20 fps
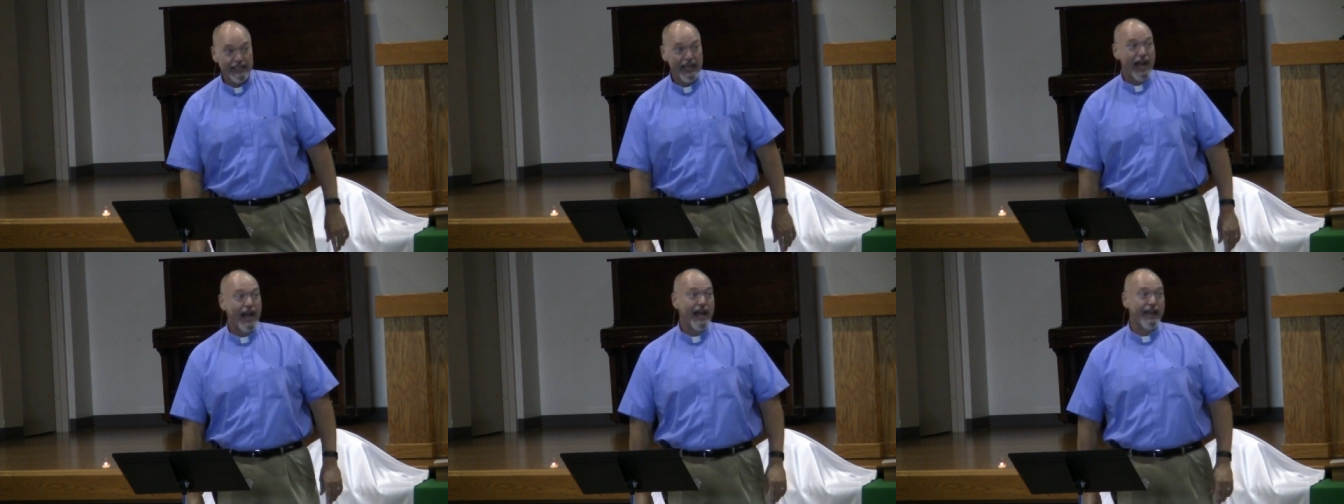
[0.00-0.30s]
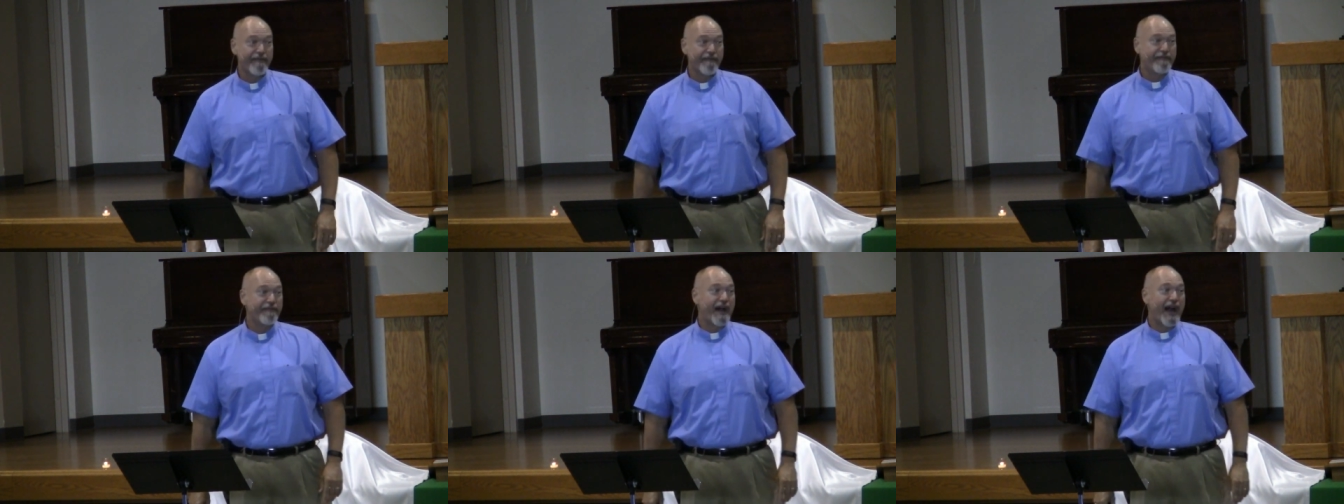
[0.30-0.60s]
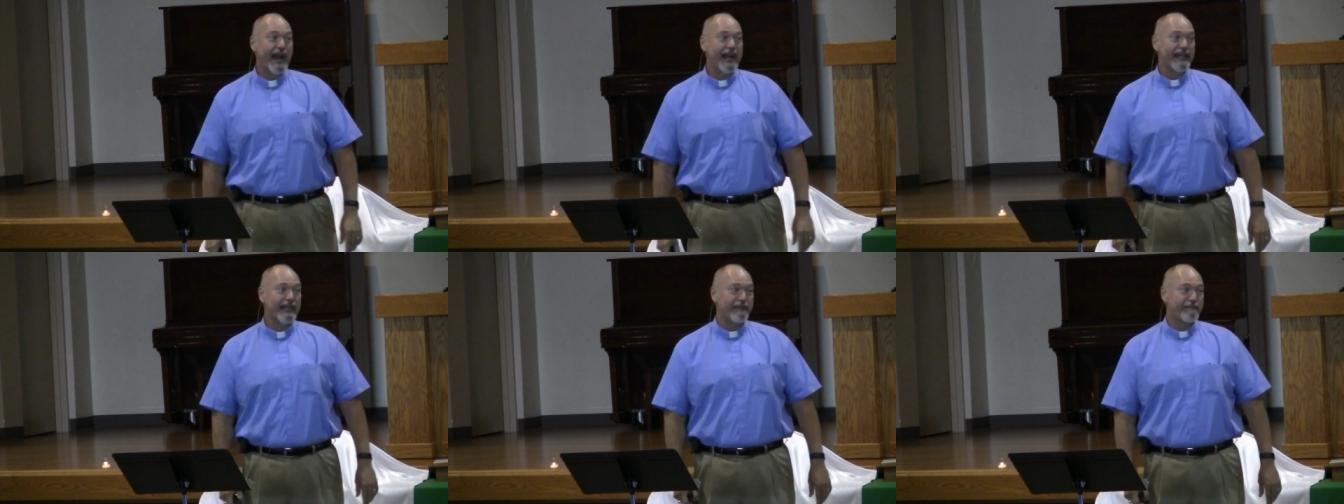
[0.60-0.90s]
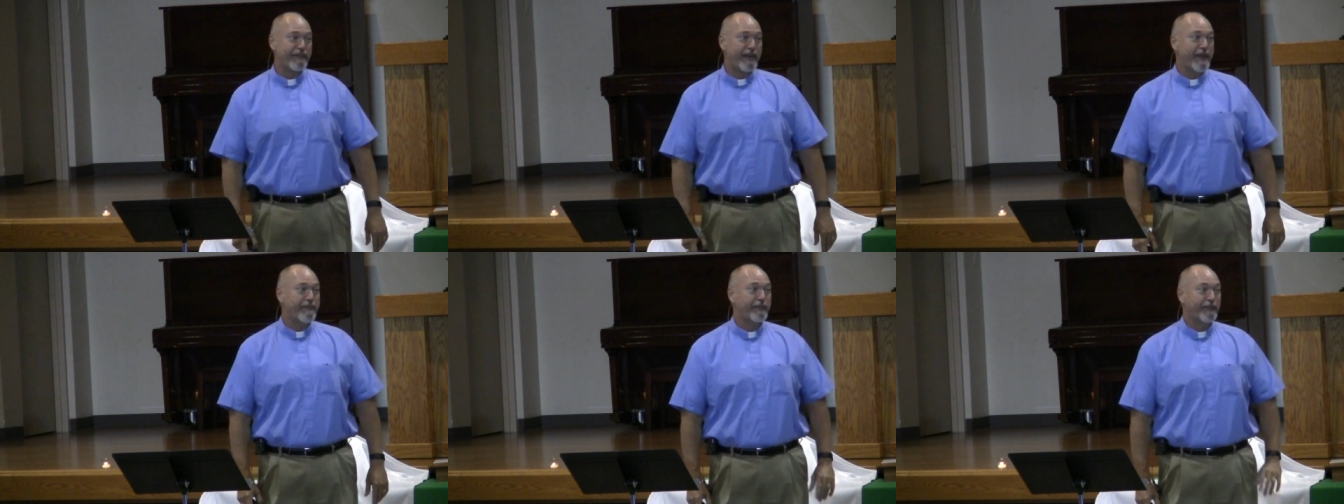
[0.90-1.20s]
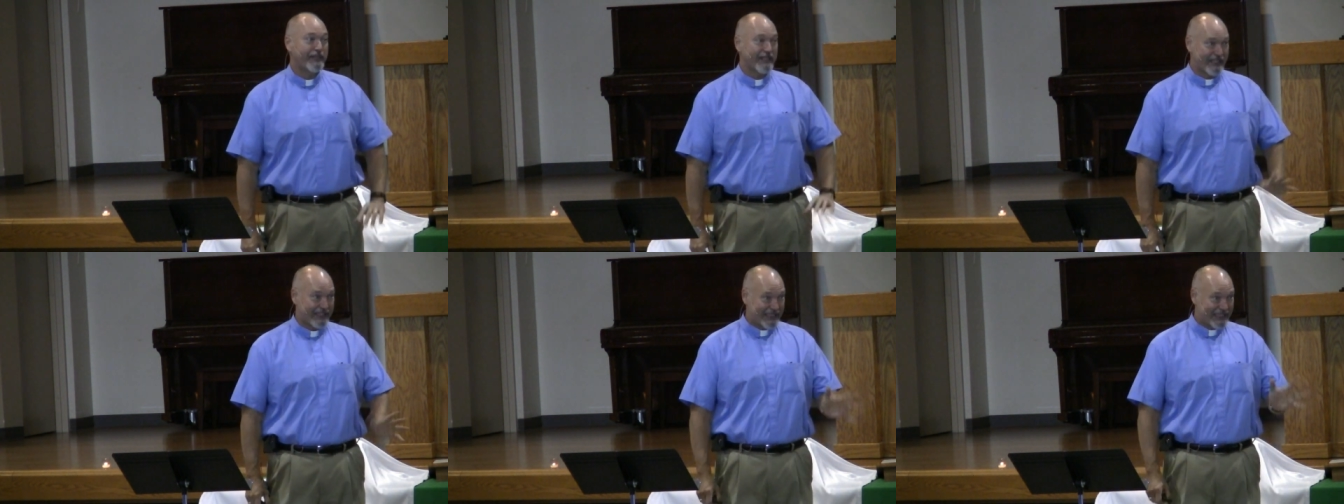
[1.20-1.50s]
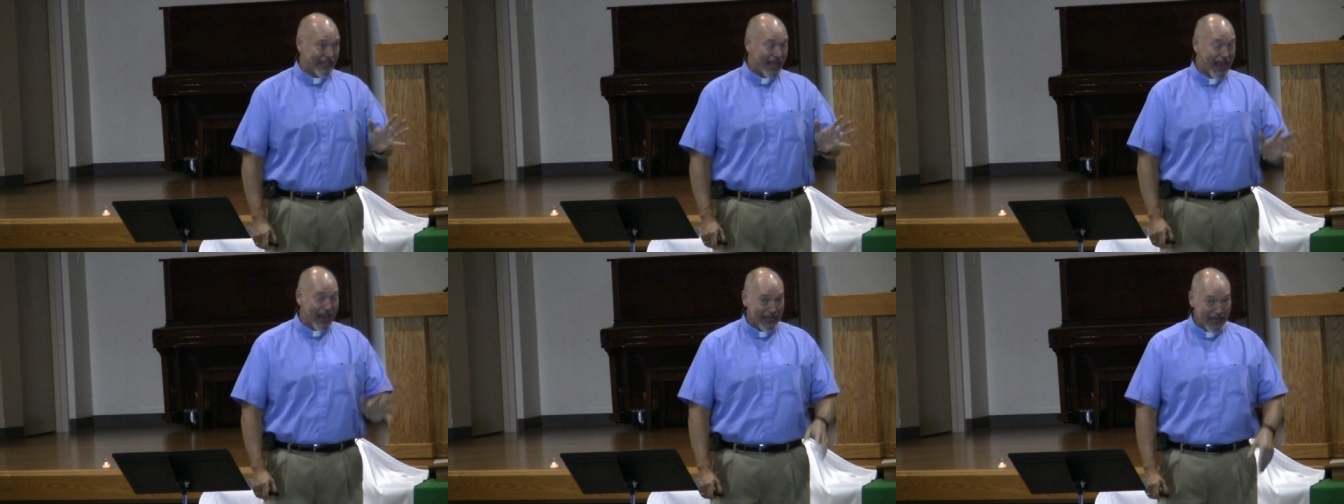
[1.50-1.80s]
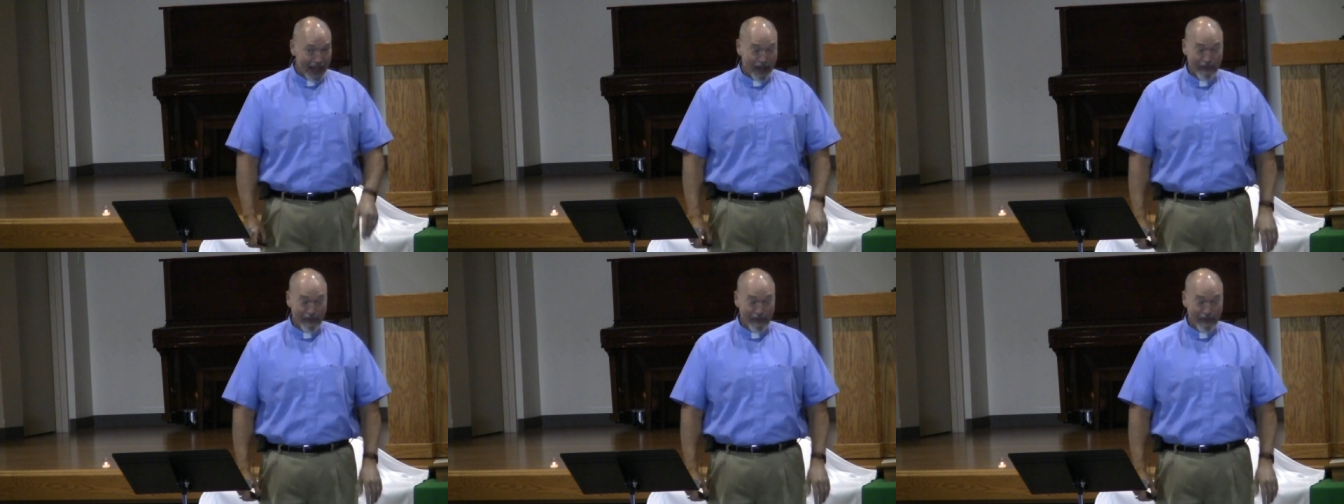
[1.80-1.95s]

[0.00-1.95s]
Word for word: time finding people to sign